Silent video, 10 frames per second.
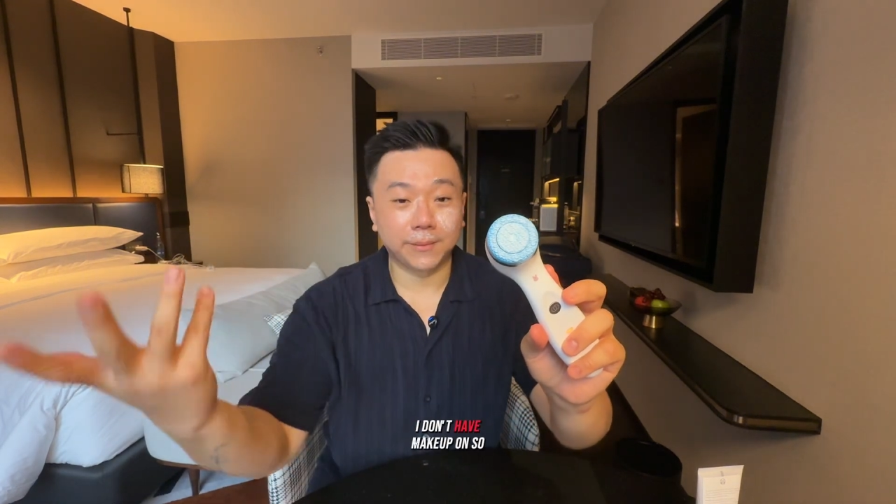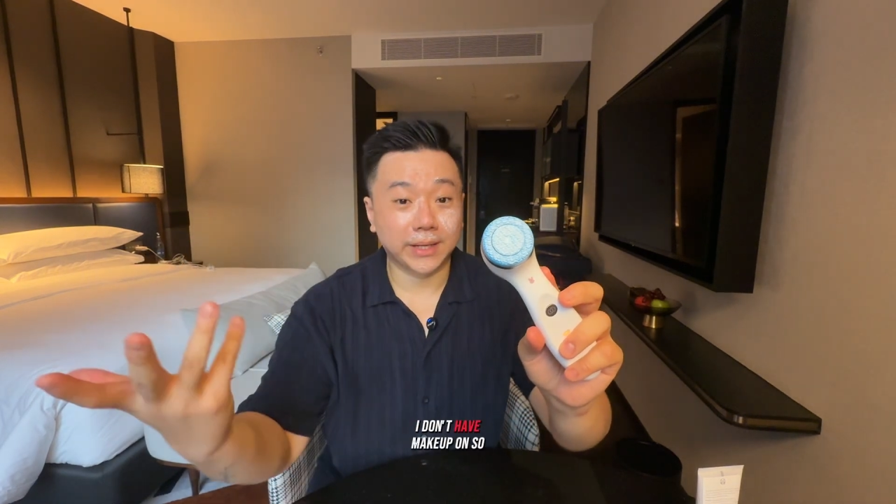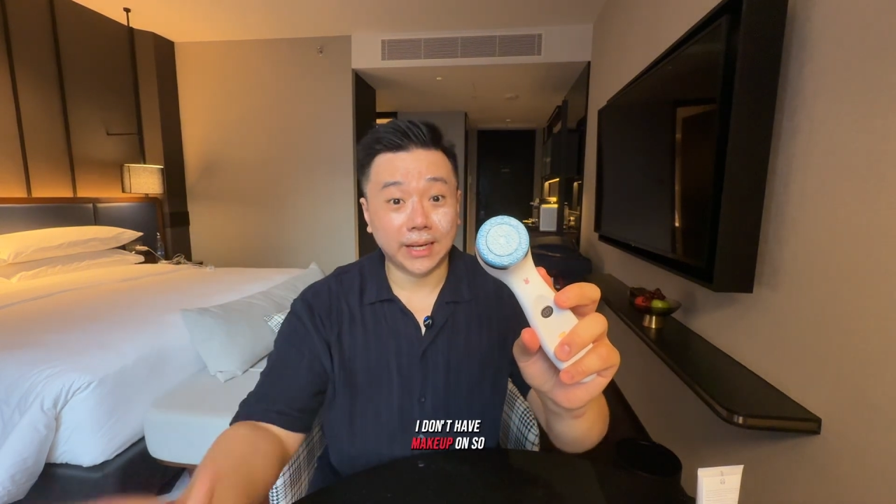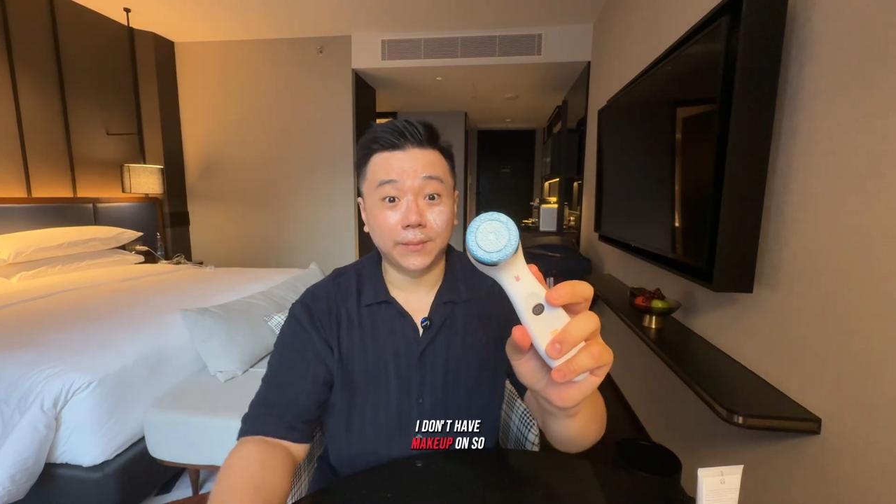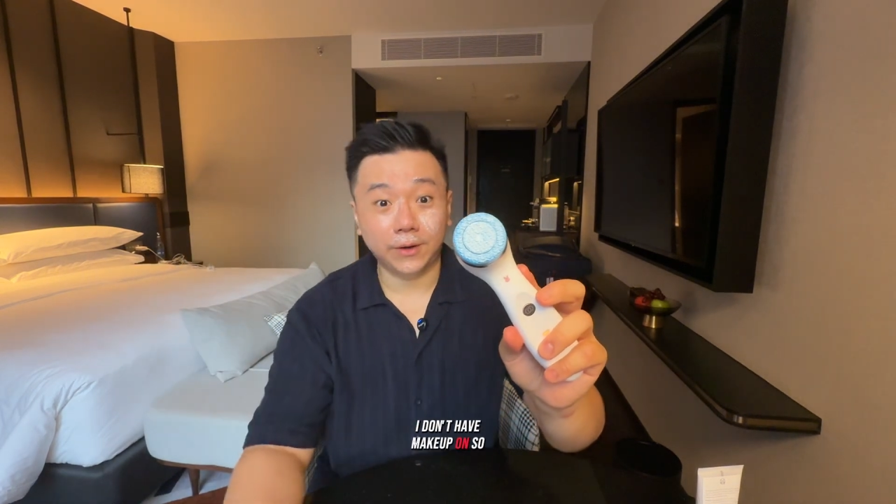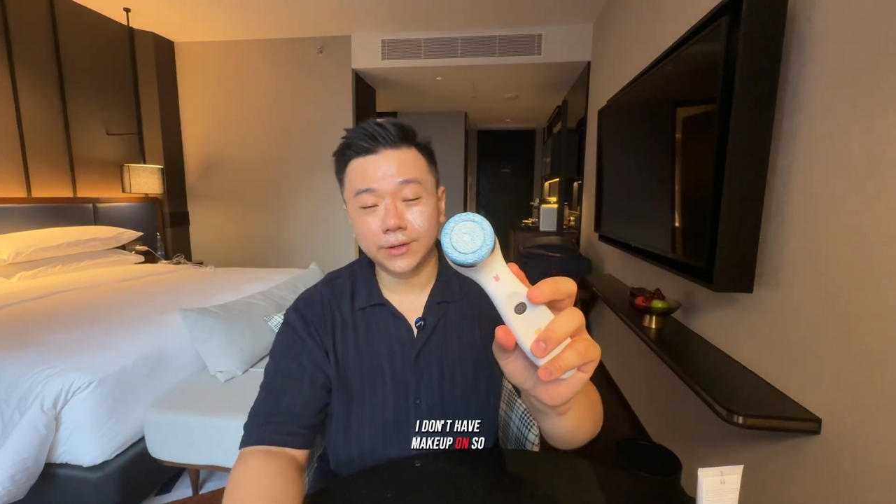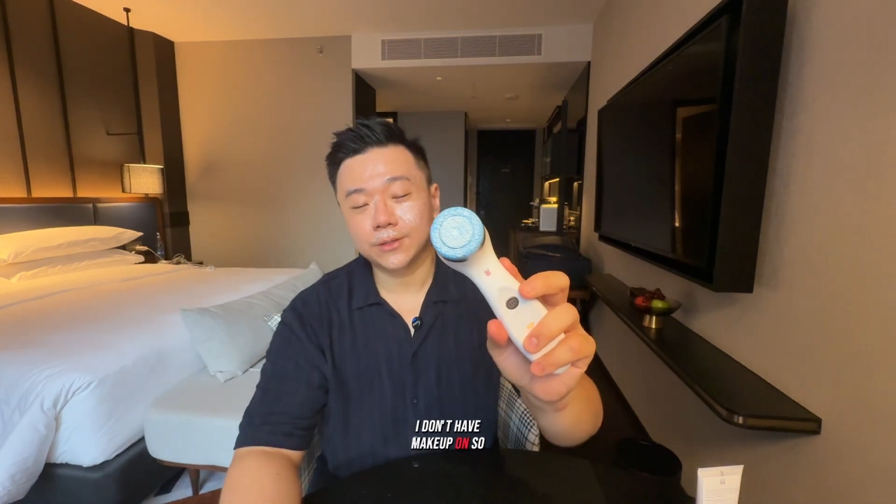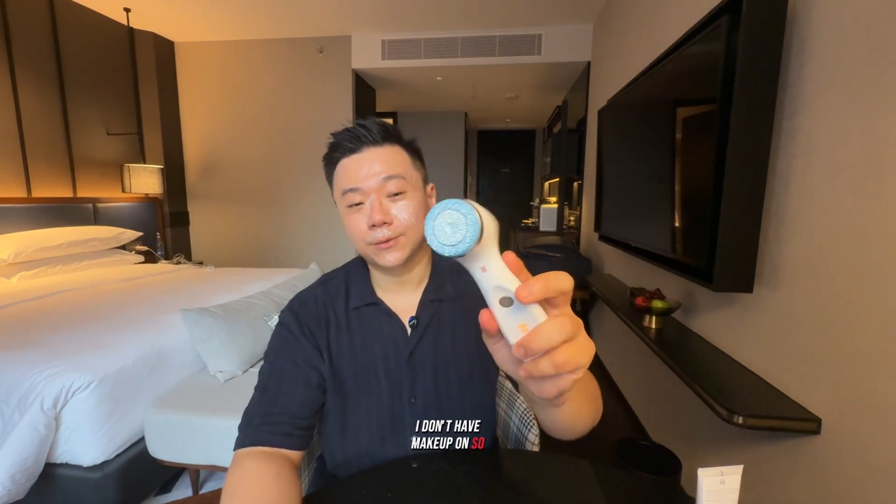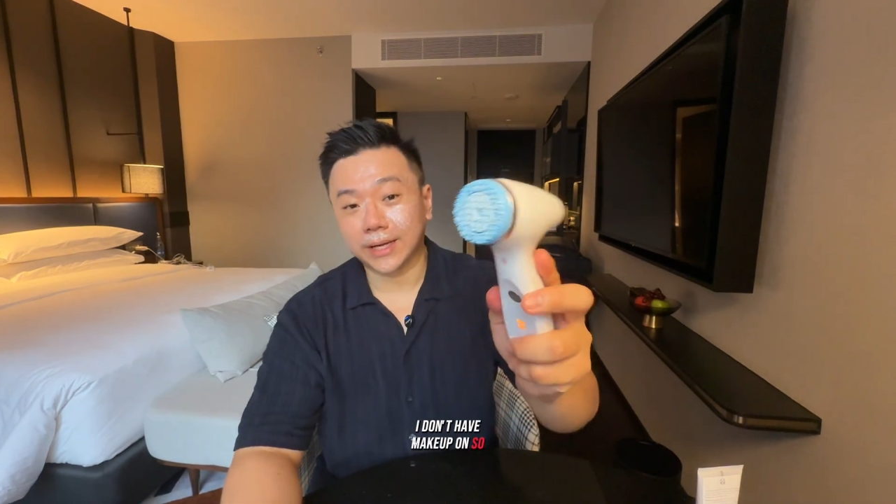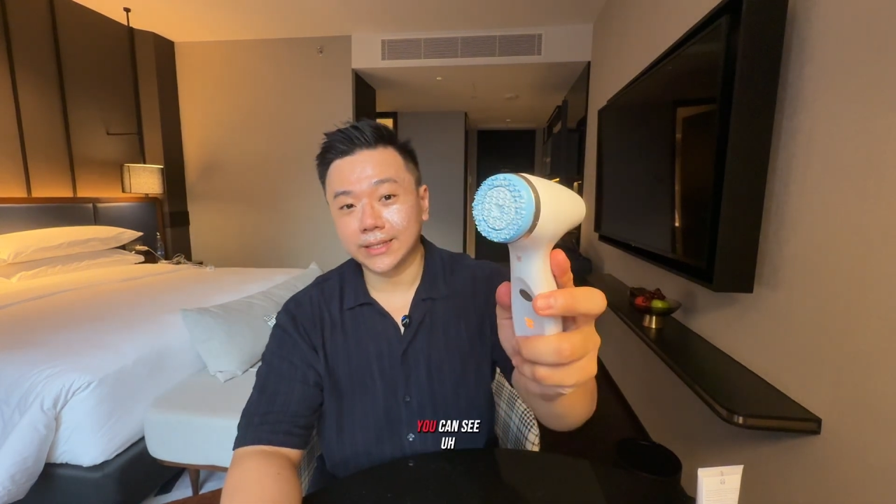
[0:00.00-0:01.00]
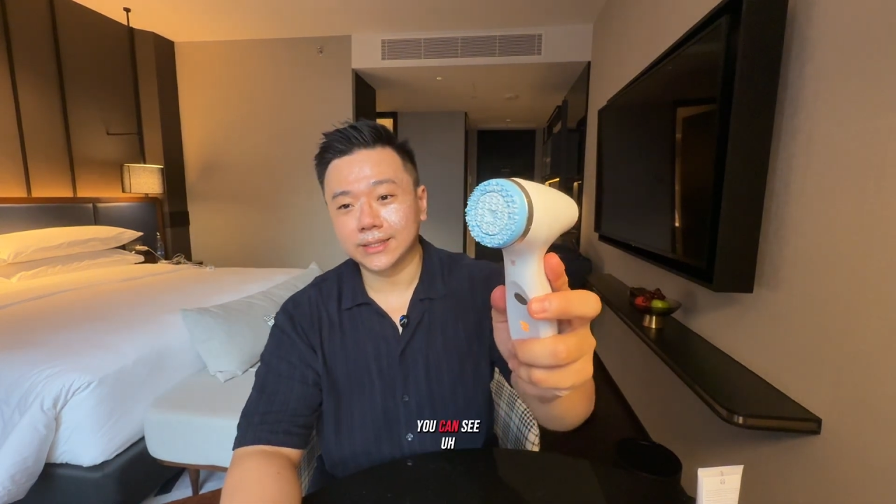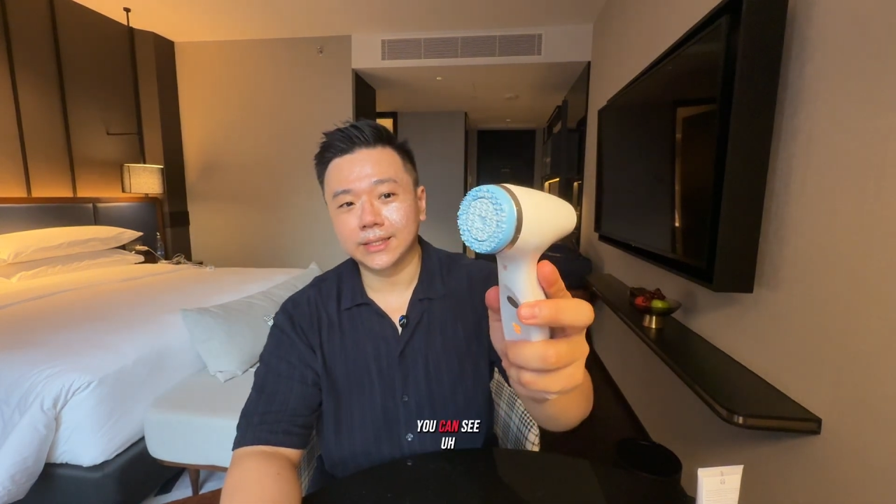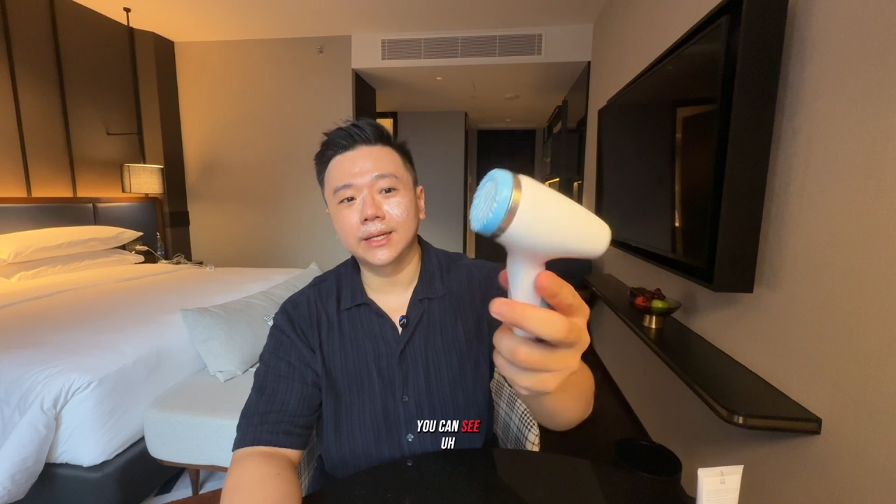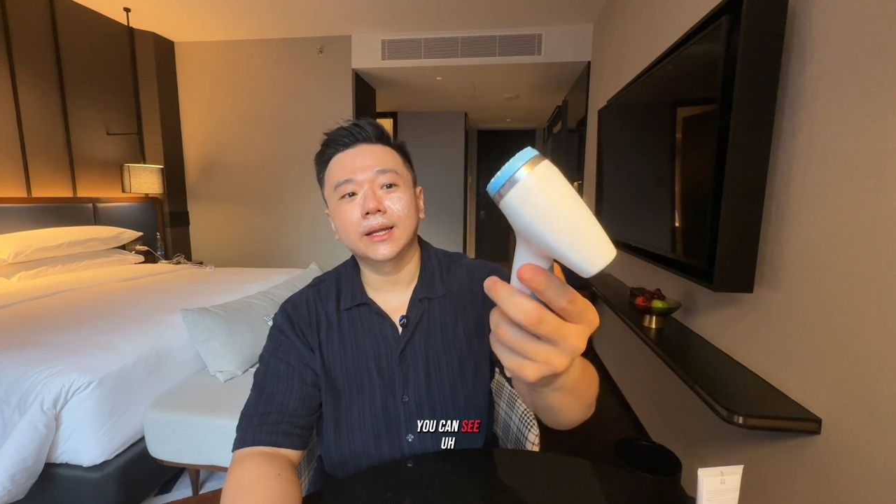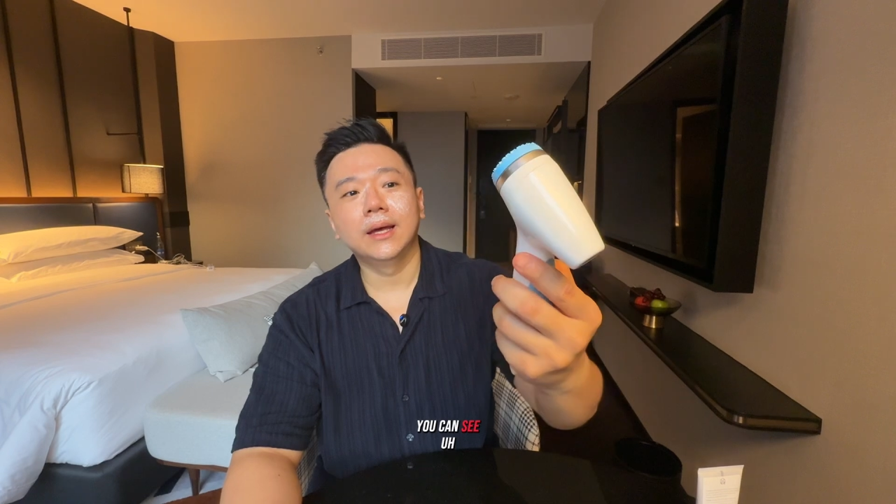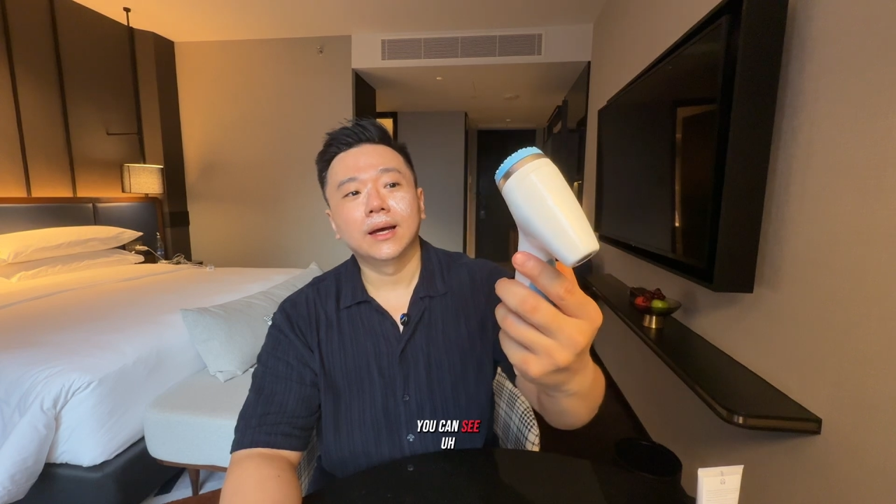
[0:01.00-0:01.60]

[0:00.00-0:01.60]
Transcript: makeup on, so you can't see it.